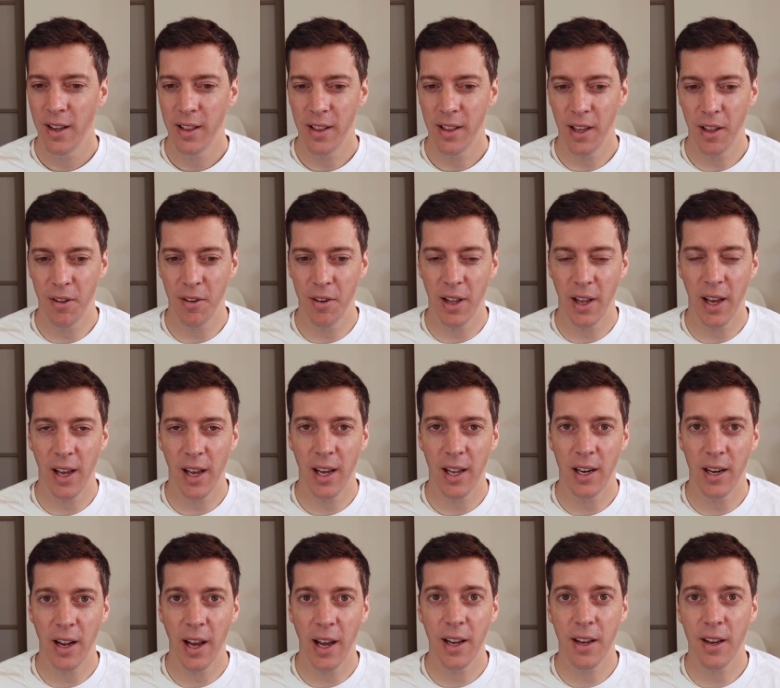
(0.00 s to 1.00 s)
The other day I had
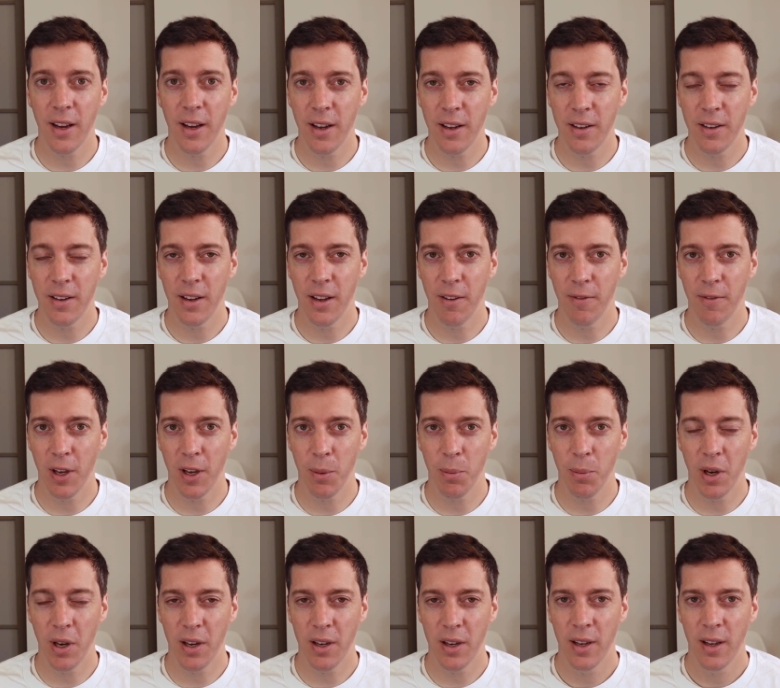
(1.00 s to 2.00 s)
an icon in
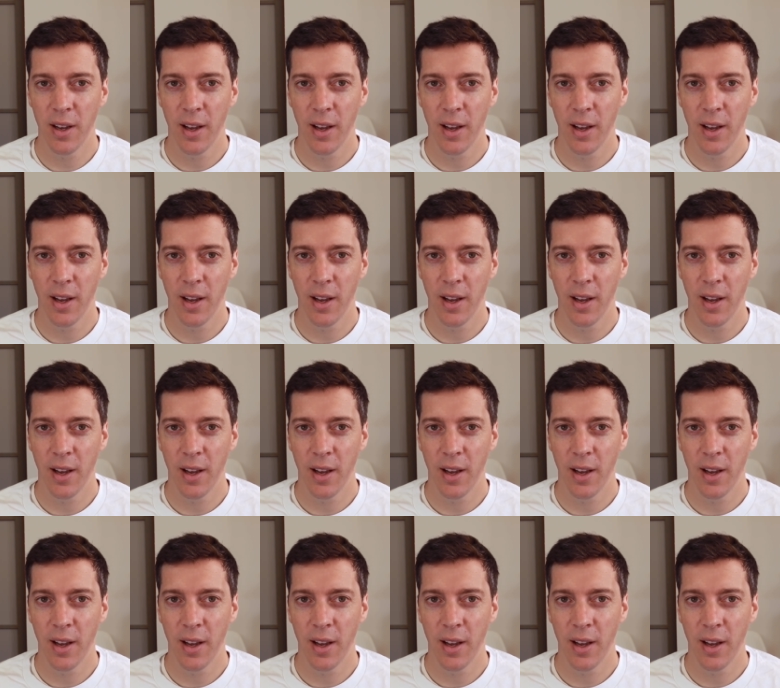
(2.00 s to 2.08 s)
Figma,